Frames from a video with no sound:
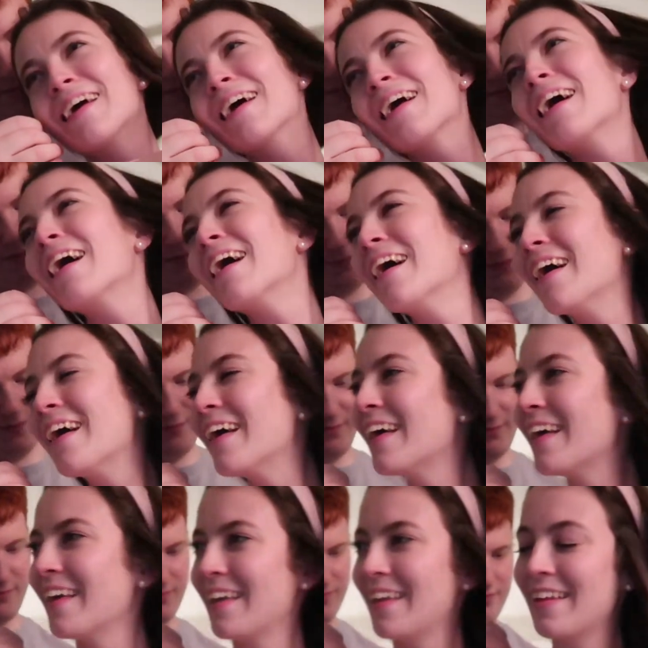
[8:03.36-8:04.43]

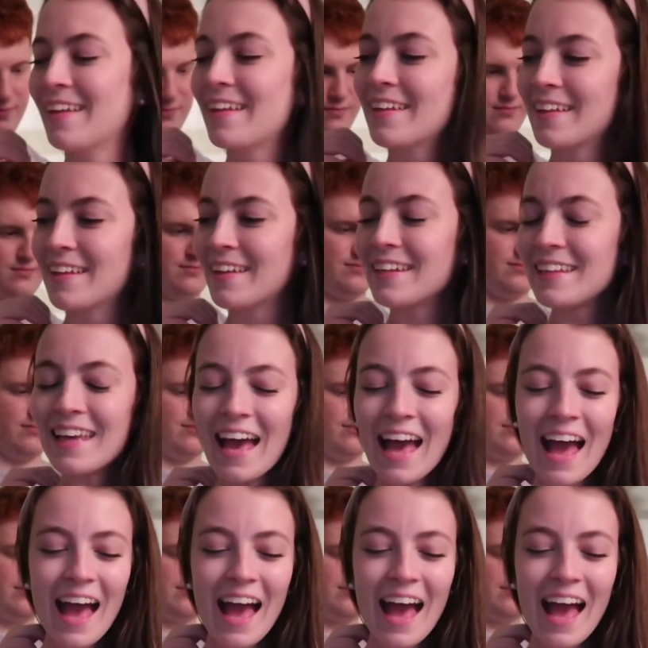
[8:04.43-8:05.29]
No one is speaking in this clip.